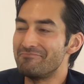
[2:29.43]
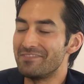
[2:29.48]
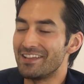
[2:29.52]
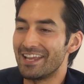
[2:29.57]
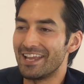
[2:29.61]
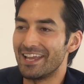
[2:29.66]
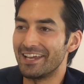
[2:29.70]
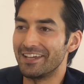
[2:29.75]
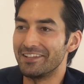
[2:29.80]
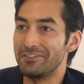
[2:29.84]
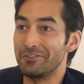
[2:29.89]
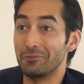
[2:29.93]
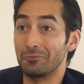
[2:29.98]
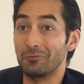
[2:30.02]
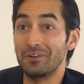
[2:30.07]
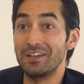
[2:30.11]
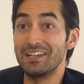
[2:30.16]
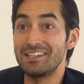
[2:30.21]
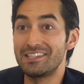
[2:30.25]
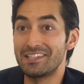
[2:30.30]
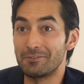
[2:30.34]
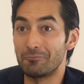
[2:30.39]
And the
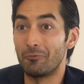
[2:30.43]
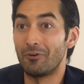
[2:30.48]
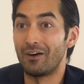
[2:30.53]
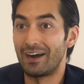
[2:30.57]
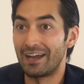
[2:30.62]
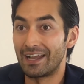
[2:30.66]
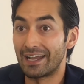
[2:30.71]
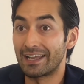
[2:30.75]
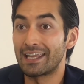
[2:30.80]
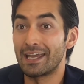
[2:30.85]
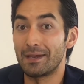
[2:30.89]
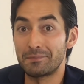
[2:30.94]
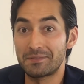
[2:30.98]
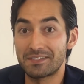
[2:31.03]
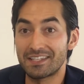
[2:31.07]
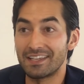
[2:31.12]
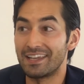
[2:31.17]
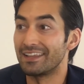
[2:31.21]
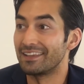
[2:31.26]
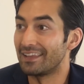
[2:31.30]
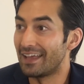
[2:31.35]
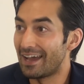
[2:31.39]
reason why I kept
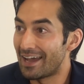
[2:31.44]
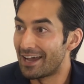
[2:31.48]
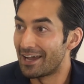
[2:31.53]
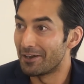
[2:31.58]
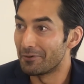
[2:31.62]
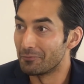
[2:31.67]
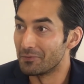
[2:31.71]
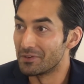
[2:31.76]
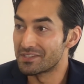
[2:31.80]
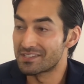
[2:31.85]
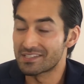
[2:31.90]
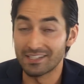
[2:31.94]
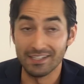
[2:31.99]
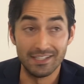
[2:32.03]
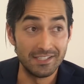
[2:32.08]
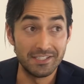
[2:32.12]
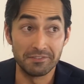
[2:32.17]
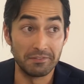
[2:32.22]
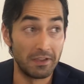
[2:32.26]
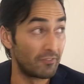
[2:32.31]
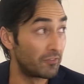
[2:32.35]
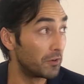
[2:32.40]
saying that was
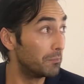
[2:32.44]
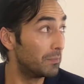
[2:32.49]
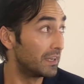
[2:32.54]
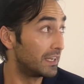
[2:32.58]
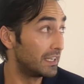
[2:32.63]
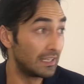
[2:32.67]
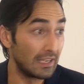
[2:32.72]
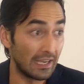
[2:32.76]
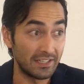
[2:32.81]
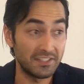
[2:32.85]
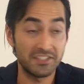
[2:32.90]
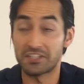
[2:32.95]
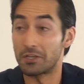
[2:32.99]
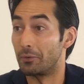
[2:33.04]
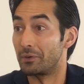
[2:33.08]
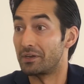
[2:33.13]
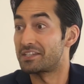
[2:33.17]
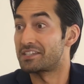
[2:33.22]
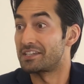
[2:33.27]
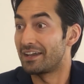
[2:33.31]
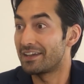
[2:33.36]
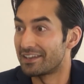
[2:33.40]
because everybody got so
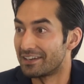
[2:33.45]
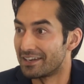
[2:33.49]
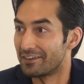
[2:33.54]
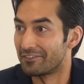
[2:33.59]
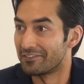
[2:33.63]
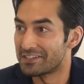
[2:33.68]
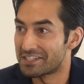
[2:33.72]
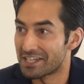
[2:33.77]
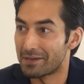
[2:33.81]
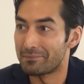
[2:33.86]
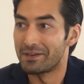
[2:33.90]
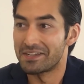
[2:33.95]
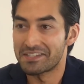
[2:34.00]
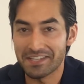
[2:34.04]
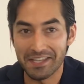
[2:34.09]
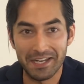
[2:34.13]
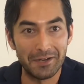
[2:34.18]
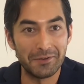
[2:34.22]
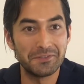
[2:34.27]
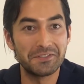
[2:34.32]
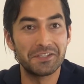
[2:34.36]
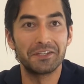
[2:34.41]
excited every time I said
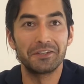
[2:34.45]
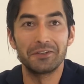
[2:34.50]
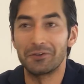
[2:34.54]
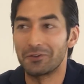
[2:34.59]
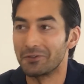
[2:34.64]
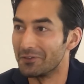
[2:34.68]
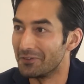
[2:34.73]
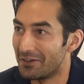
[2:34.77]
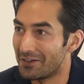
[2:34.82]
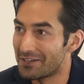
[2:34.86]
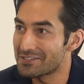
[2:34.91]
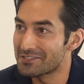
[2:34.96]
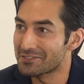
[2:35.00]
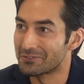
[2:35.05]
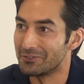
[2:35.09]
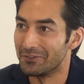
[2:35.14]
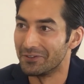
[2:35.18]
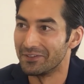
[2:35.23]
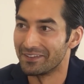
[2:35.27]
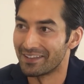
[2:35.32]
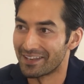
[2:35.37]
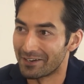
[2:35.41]
I was going to go to law
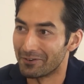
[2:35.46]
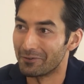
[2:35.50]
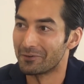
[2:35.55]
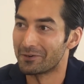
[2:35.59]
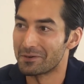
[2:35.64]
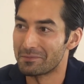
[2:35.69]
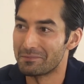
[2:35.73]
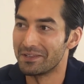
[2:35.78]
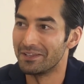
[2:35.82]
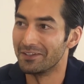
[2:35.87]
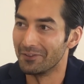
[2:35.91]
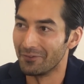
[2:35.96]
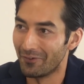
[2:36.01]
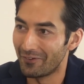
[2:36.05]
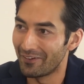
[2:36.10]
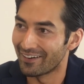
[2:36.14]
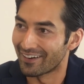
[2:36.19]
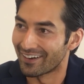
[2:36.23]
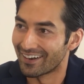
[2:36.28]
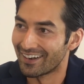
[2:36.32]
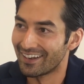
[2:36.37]
school and that I wanted to be a lawyer.